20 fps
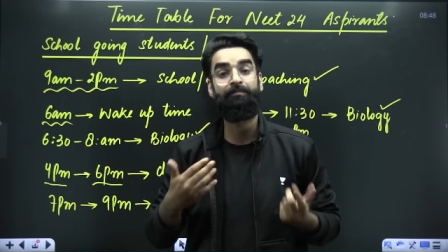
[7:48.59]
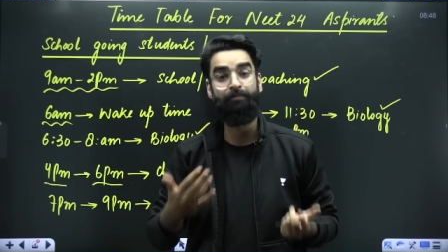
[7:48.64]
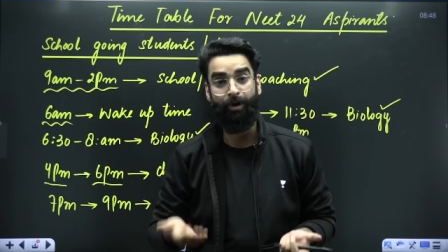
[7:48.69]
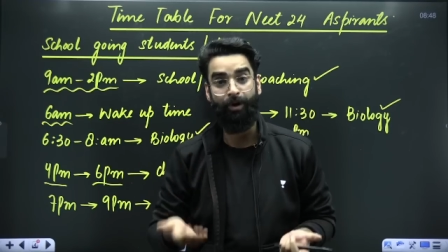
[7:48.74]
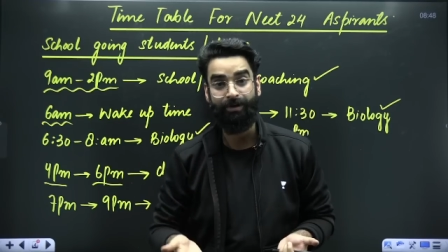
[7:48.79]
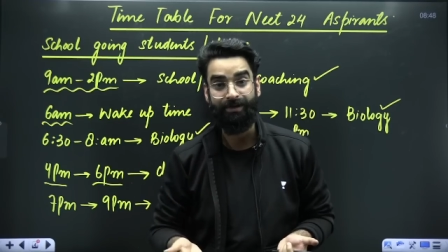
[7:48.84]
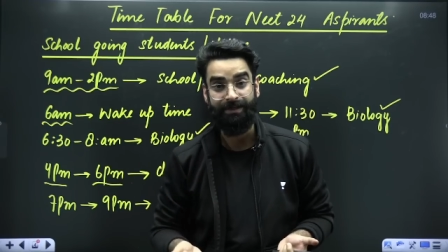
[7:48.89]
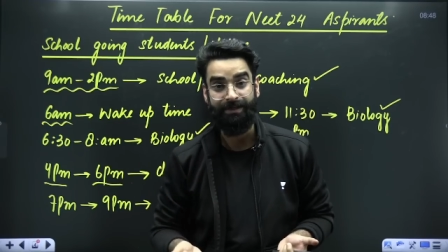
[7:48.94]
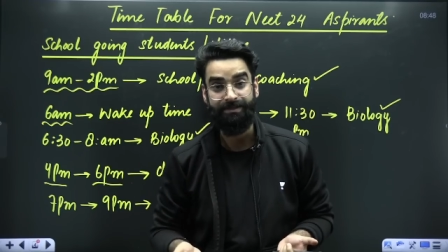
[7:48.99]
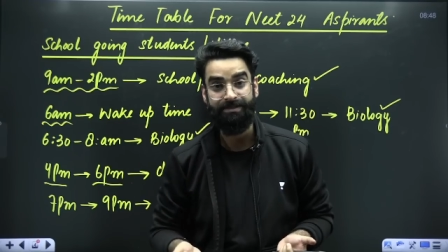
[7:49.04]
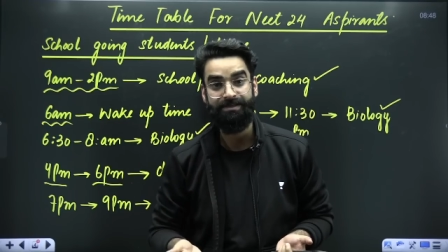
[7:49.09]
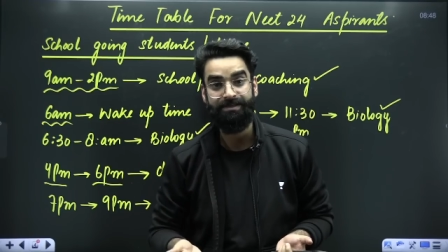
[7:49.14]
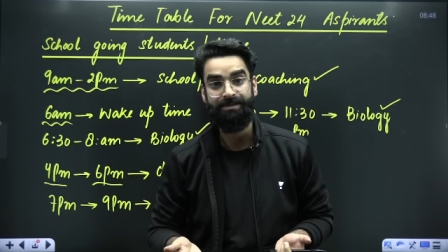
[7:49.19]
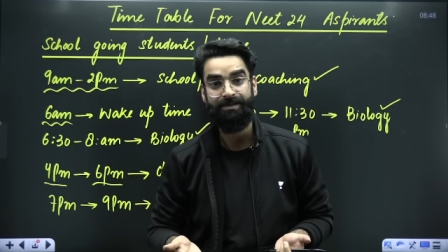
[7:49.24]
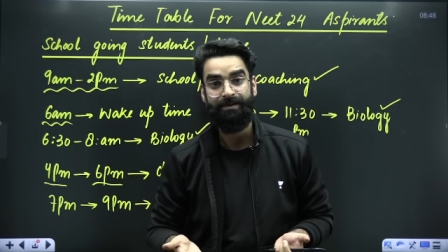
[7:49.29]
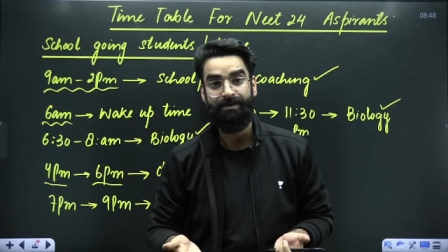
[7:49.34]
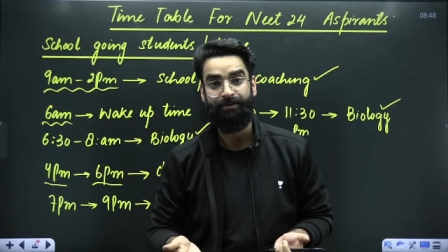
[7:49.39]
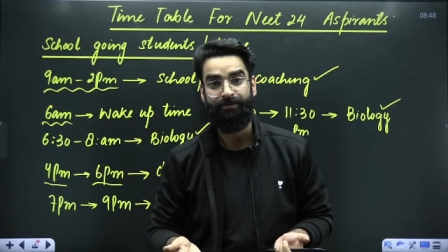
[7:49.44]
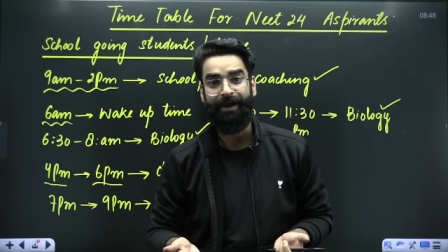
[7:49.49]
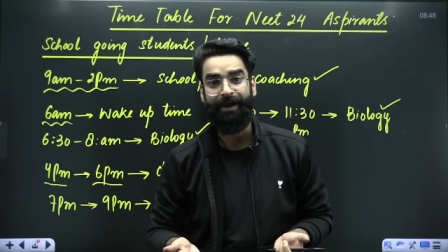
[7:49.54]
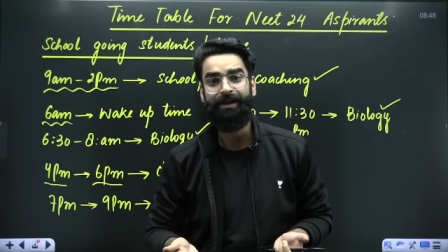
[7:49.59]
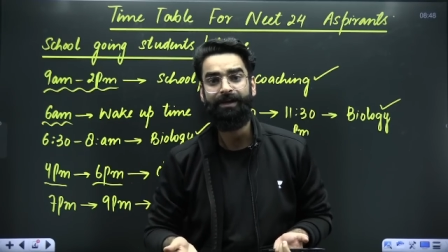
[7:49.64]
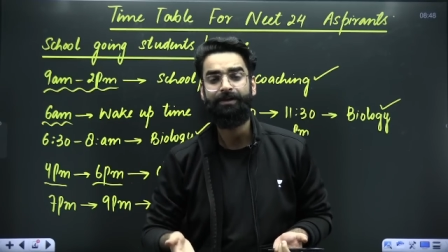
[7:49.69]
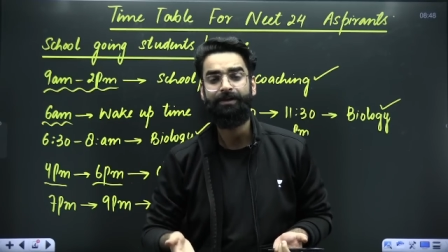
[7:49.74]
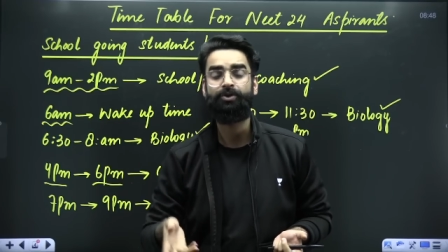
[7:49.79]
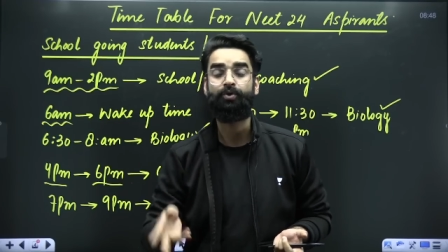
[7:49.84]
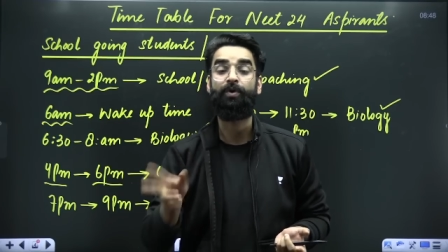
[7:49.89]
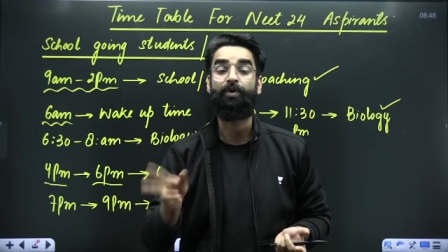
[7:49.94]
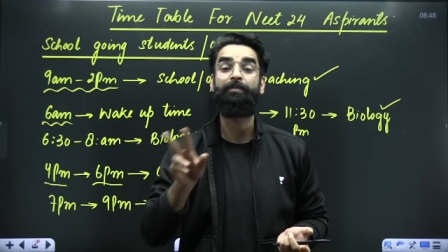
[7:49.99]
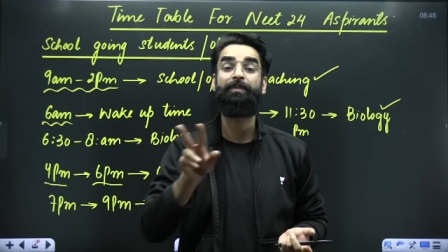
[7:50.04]
mock tests, right?
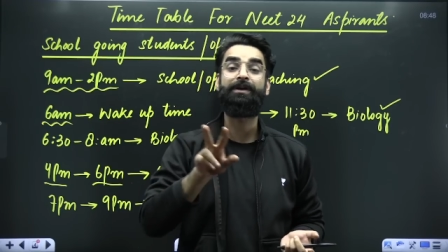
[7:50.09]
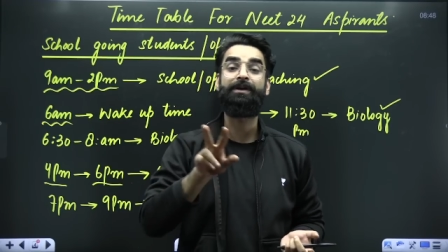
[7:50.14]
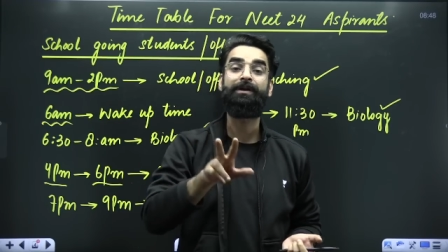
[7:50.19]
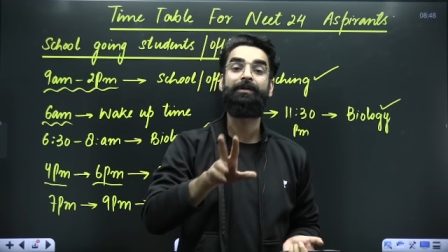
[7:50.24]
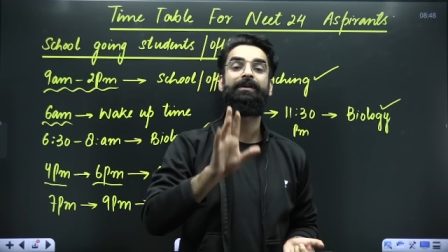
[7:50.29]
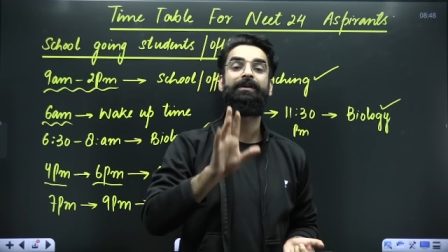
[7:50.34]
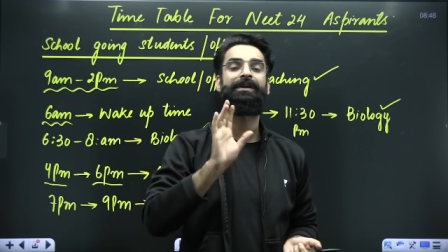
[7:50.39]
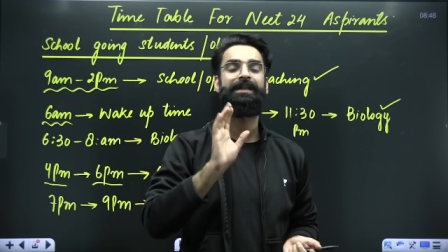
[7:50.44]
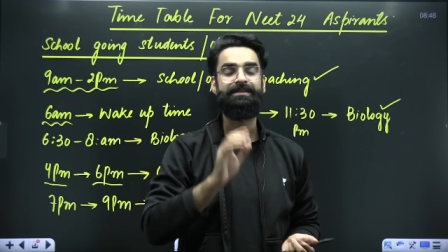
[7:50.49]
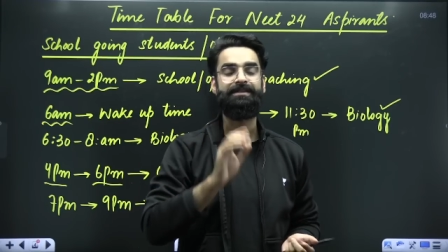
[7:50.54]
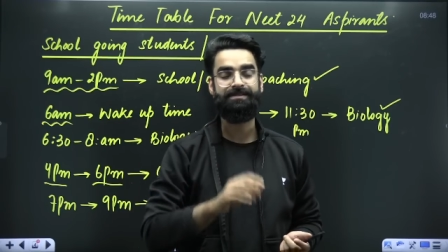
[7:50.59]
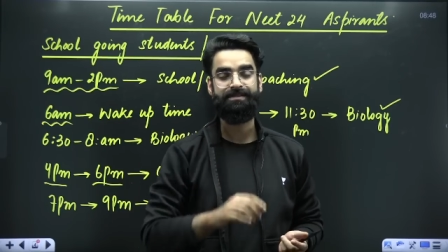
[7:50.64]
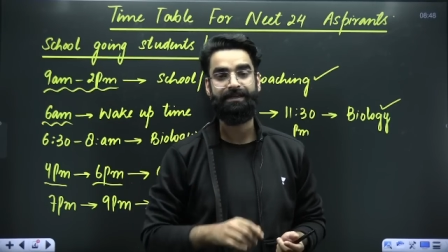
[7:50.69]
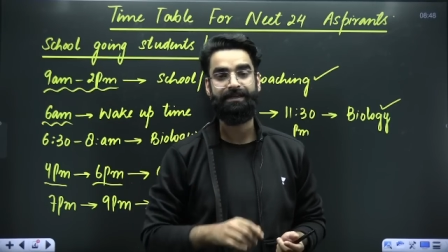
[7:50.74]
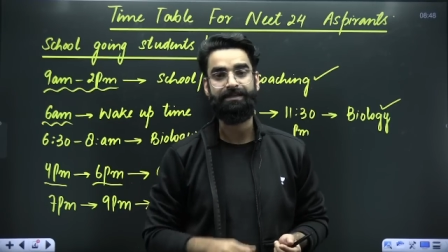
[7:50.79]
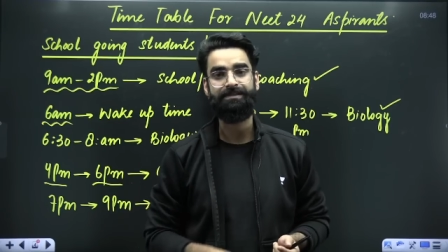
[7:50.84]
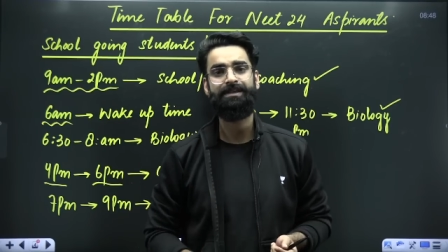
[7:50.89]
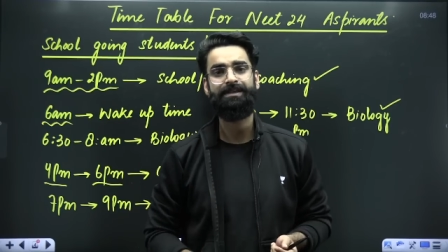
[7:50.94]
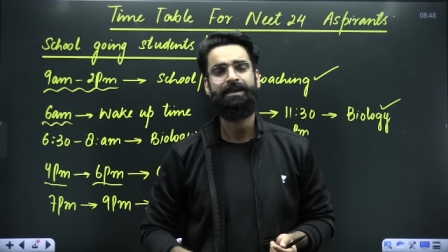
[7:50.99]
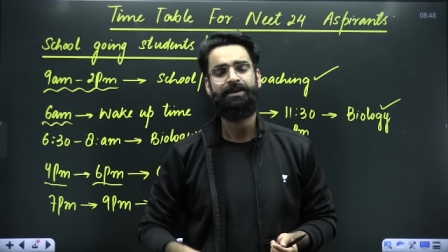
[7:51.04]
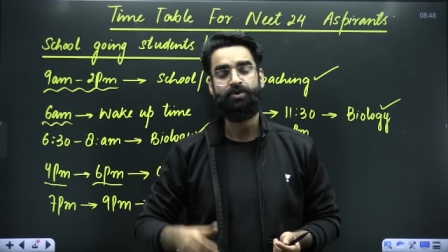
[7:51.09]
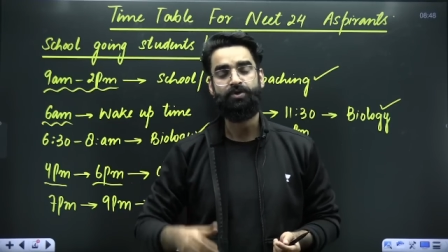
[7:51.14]
Through a particular test series.